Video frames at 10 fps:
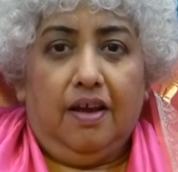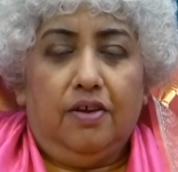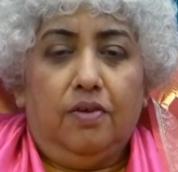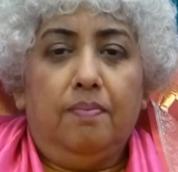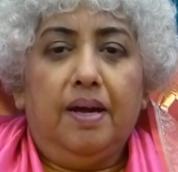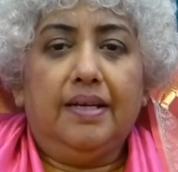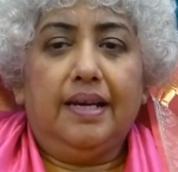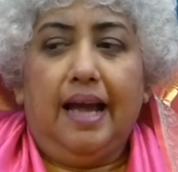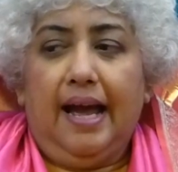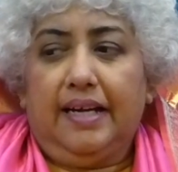Your
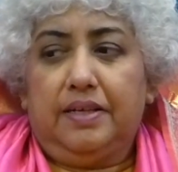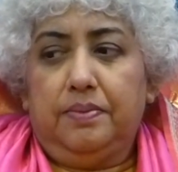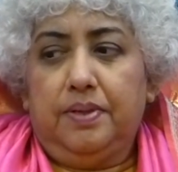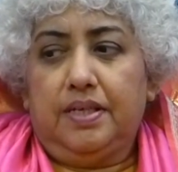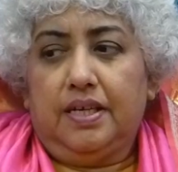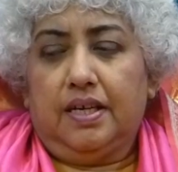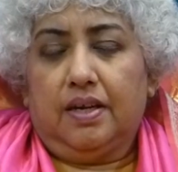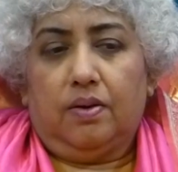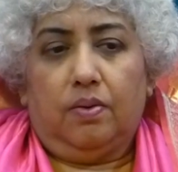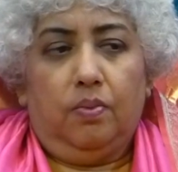mental activity
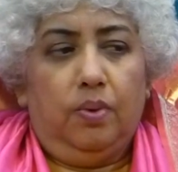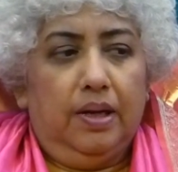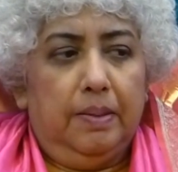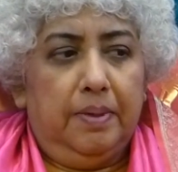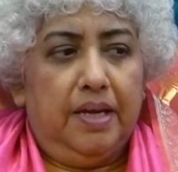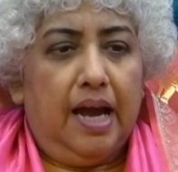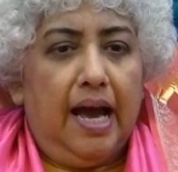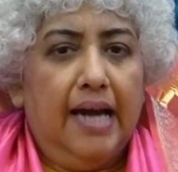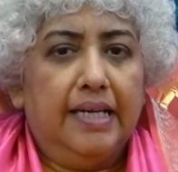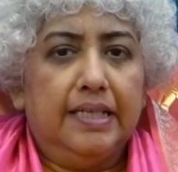will be
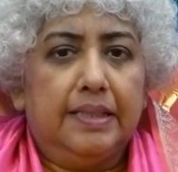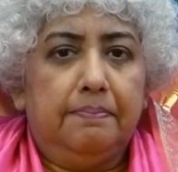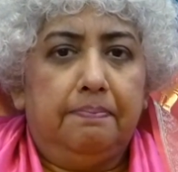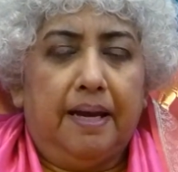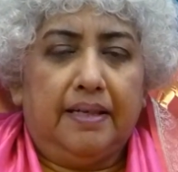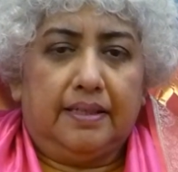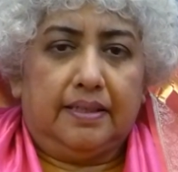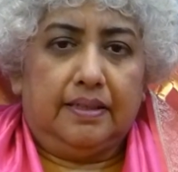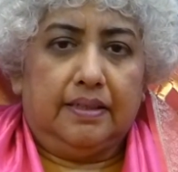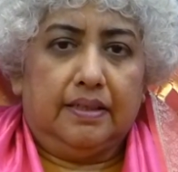at its best